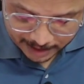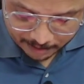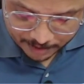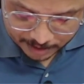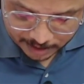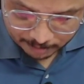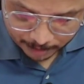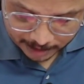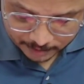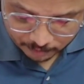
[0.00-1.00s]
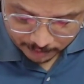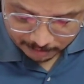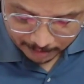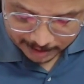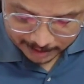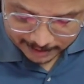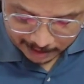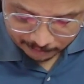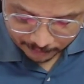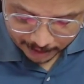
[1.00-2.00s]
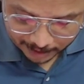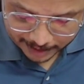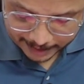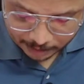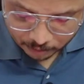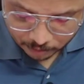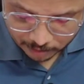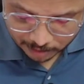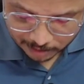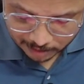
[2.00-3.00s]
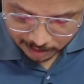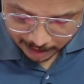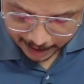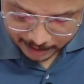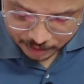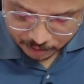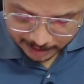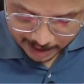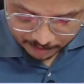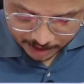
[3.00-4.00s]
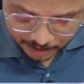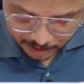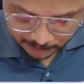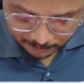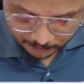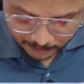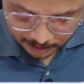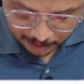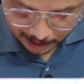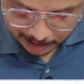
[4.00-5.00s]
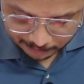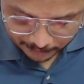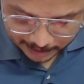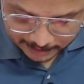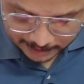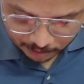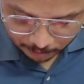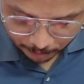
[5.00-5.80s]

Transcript: deviation plus one minus alpha into actual deviation. Alpha is zero